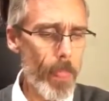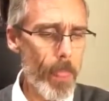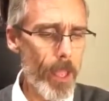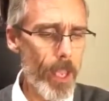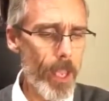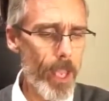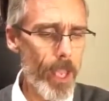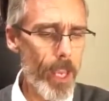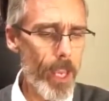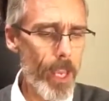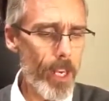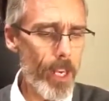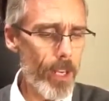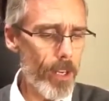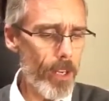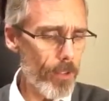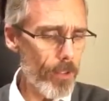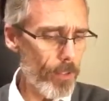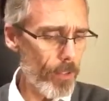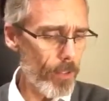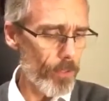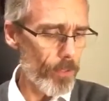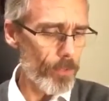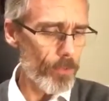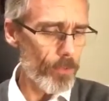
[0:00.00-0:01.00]
in
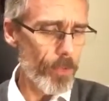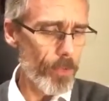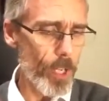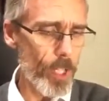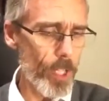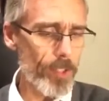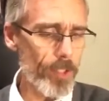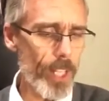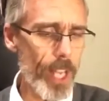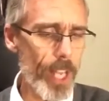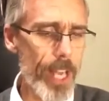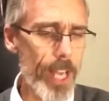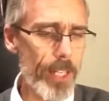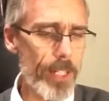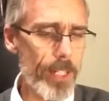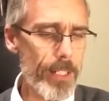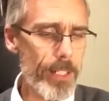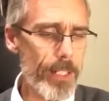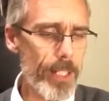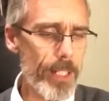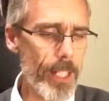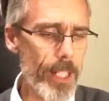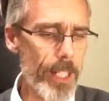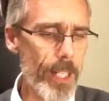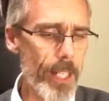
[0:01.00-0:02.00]
verse
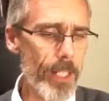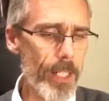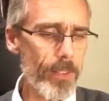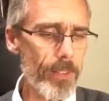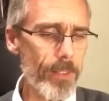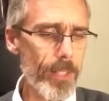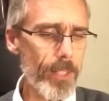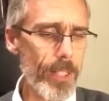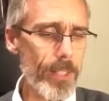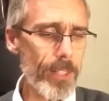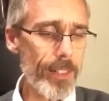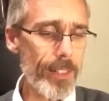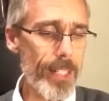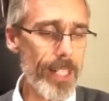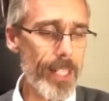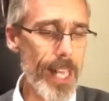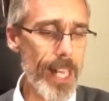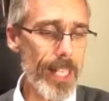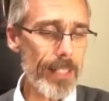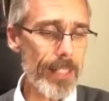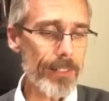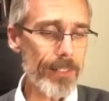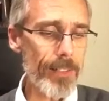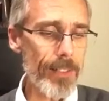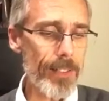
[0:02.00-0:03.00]
18, says,
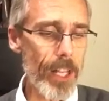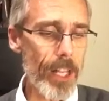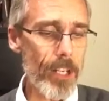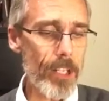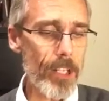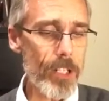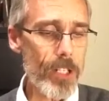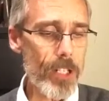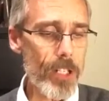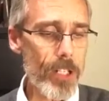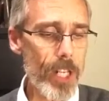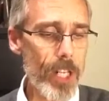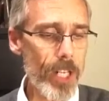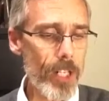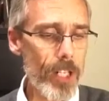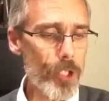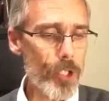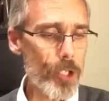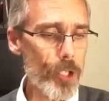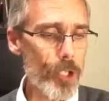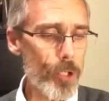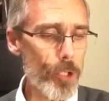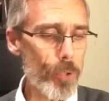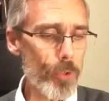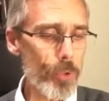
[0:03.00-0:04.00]
lest they
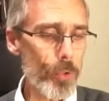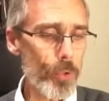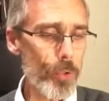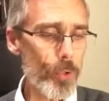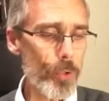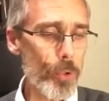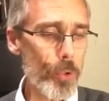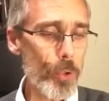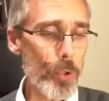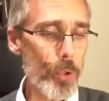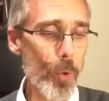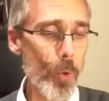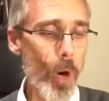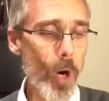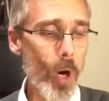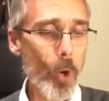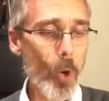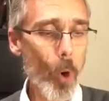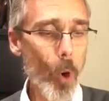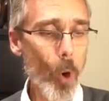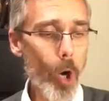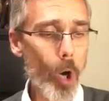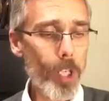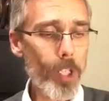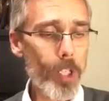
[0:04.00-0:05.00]
teach you to do
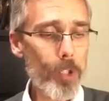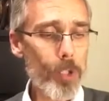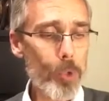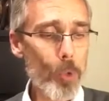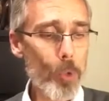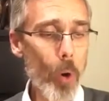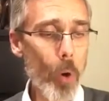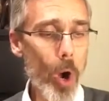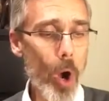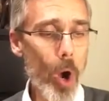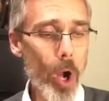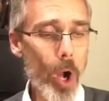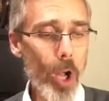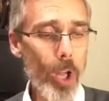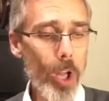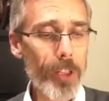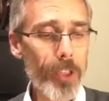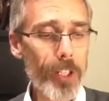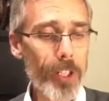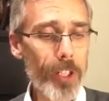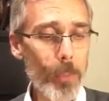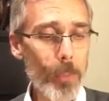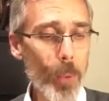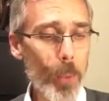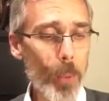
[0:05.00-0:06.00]
according to all
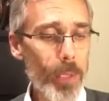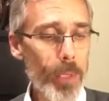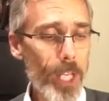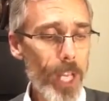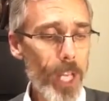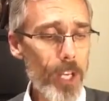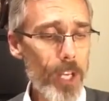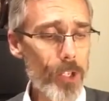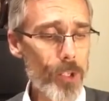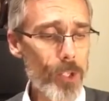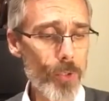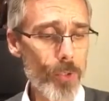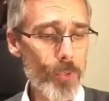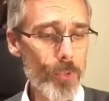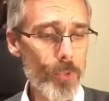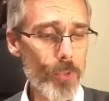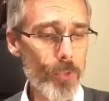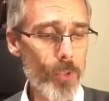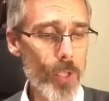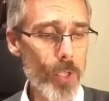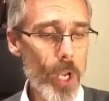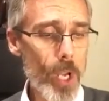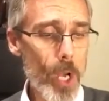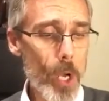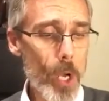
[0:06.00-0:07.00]
their abominations,
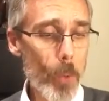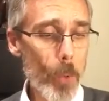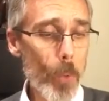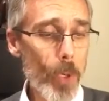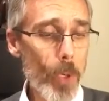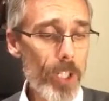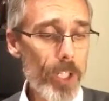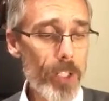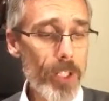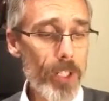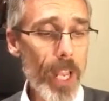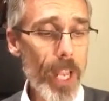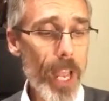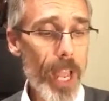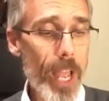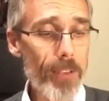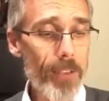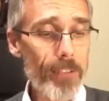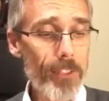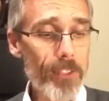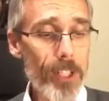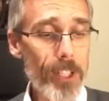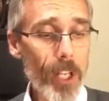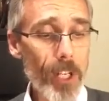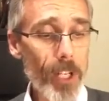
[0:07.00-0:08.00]
which they
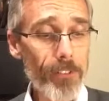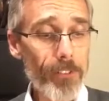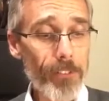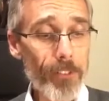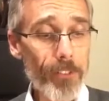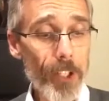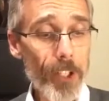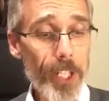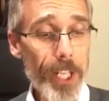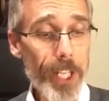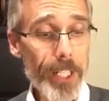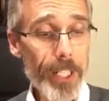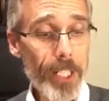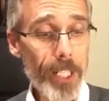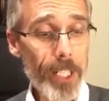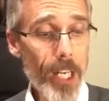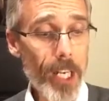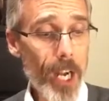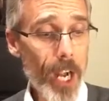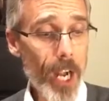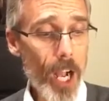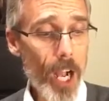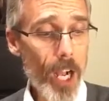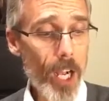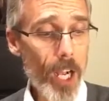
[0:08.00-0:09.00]
have done for their
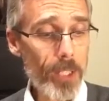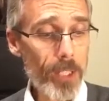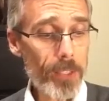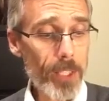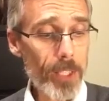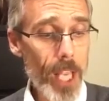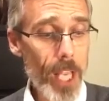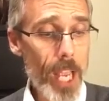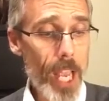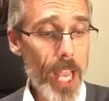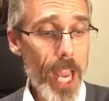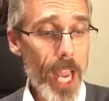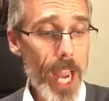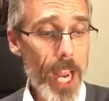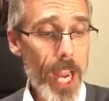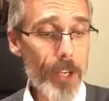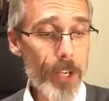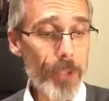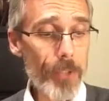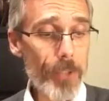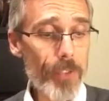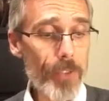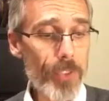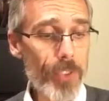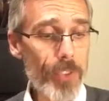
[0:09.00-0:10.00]
gods, and
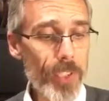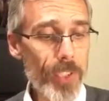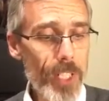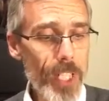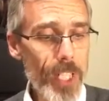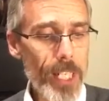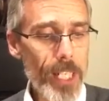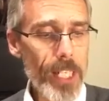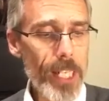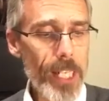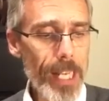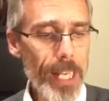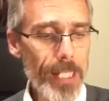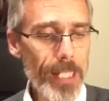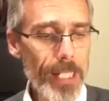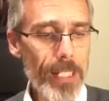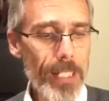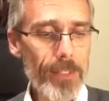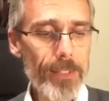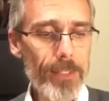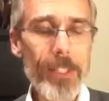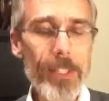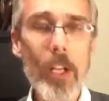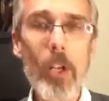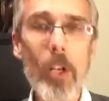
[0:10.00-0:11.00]
you sin
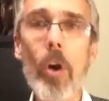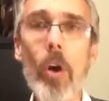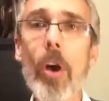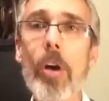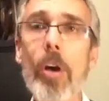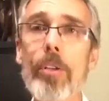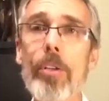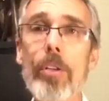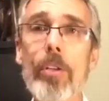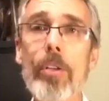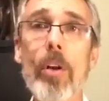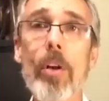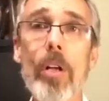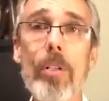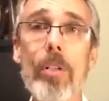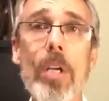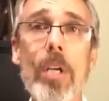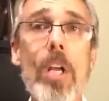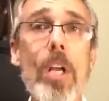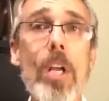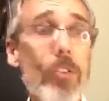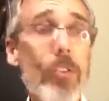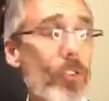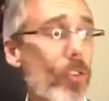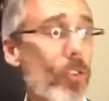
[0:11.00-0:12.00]
against the Lord your God.
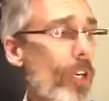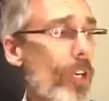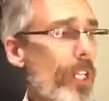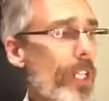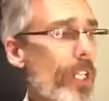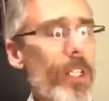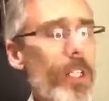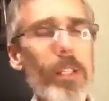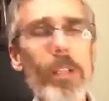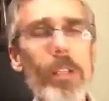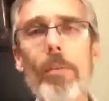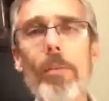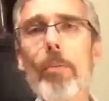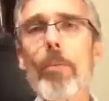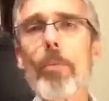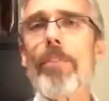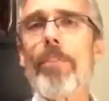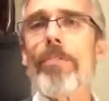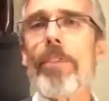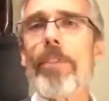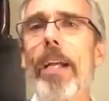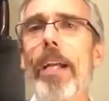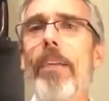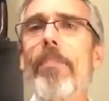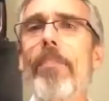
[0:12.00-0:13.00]
So here we
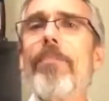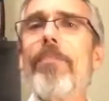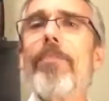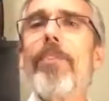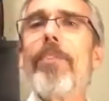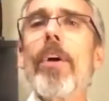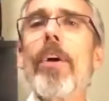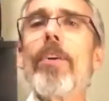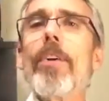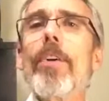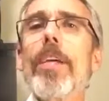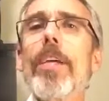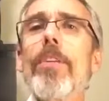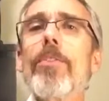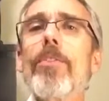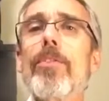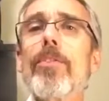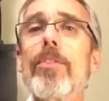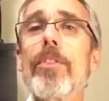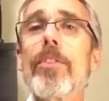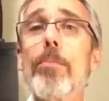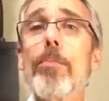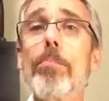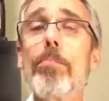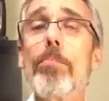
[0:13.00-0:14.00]
find a very
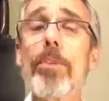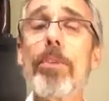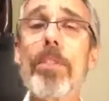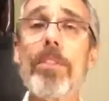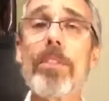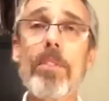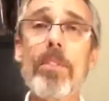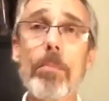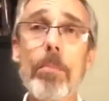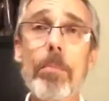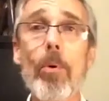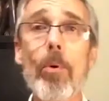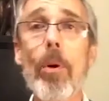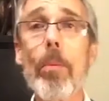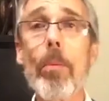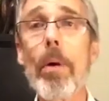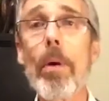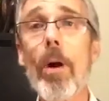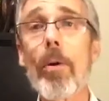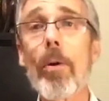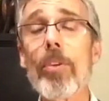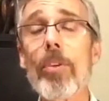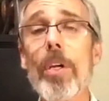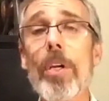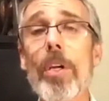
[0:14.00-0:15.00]
interesting principle
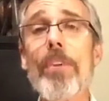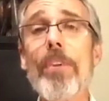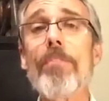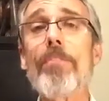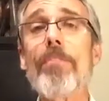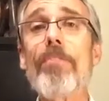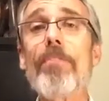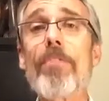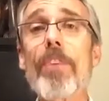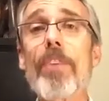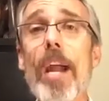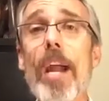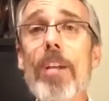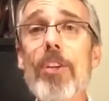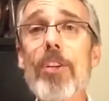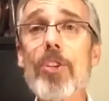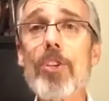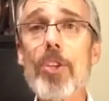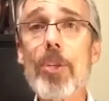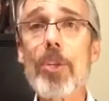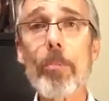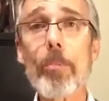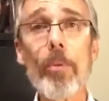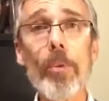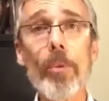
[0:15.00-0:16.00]
about
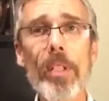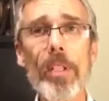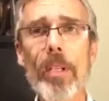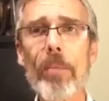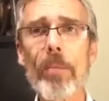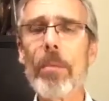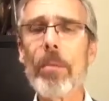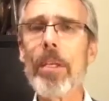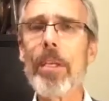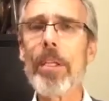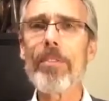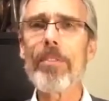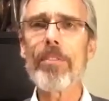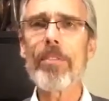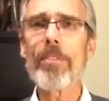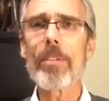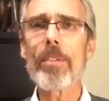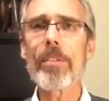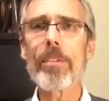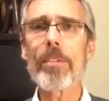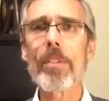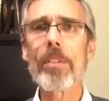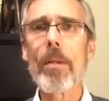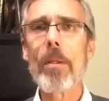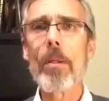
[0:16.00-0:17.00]
friendship with
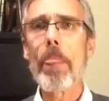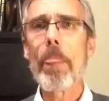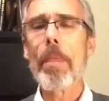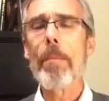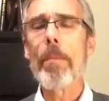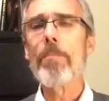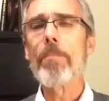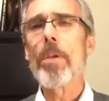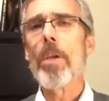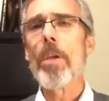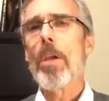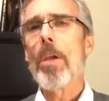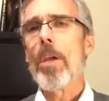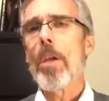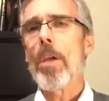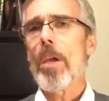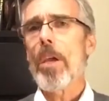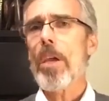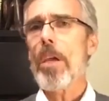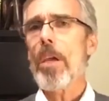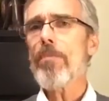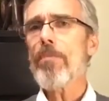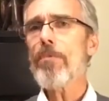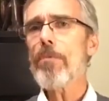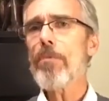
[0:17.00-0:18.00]
unbelievers.
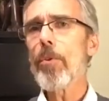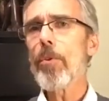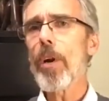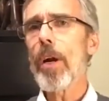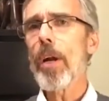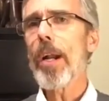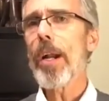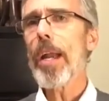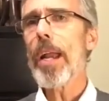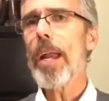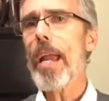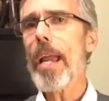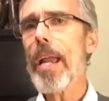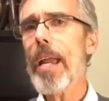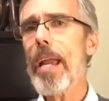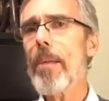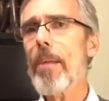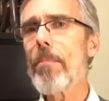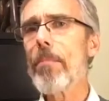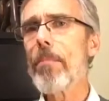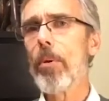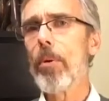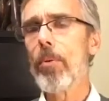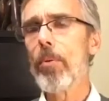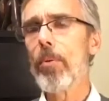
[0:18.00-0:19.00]
If you are
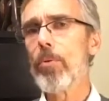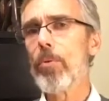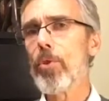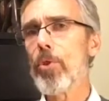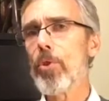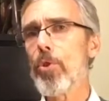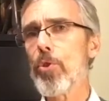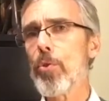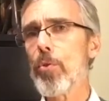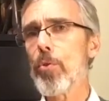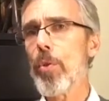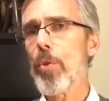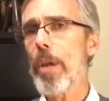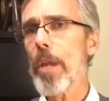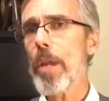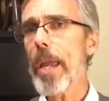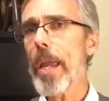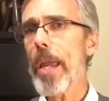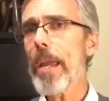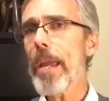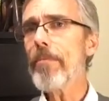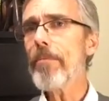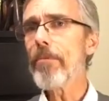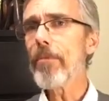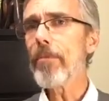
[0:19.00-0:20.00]
able to
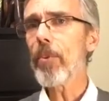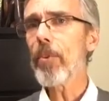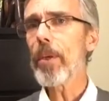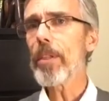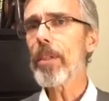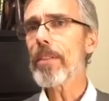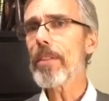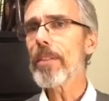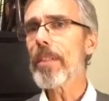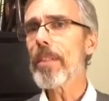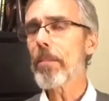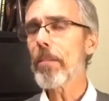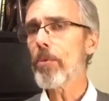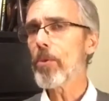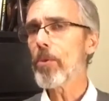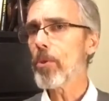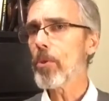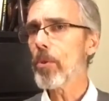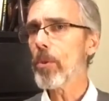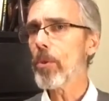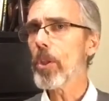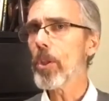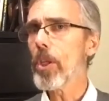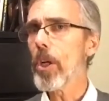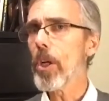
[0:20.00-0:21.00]
influence them
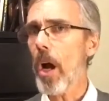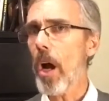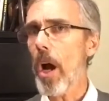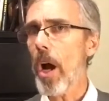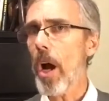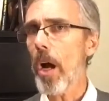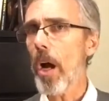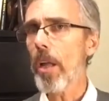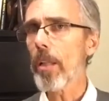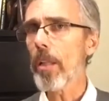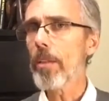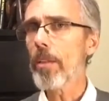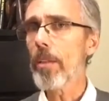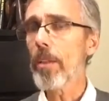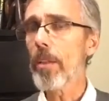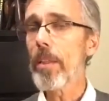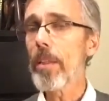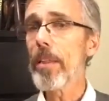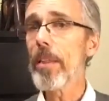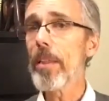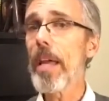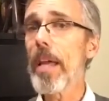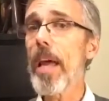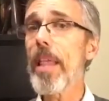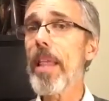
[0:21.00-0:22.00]
to God,
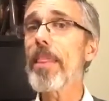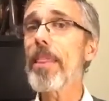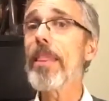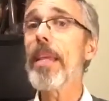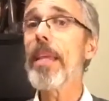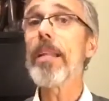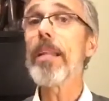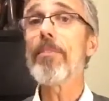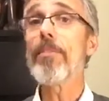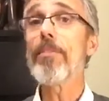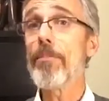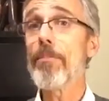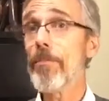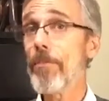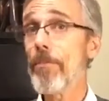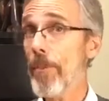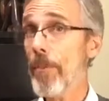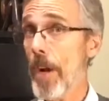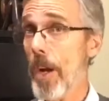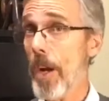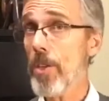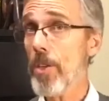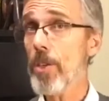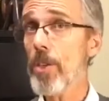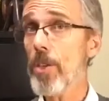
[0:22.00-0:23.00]
then that
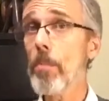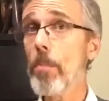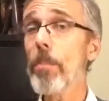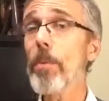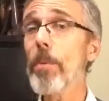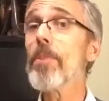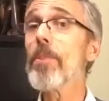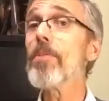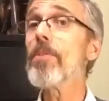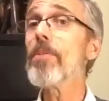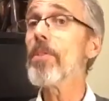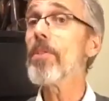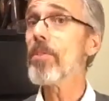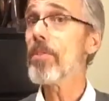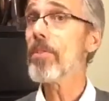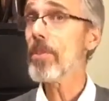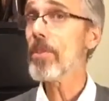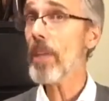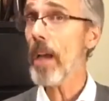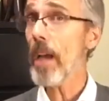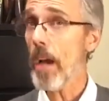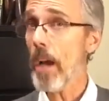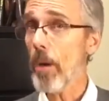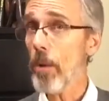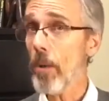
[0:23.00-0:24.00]
friendship is
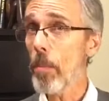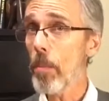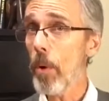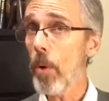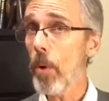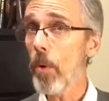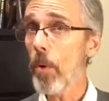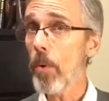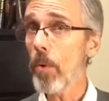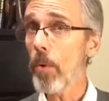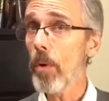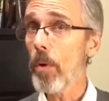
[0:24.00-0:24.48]
desirable.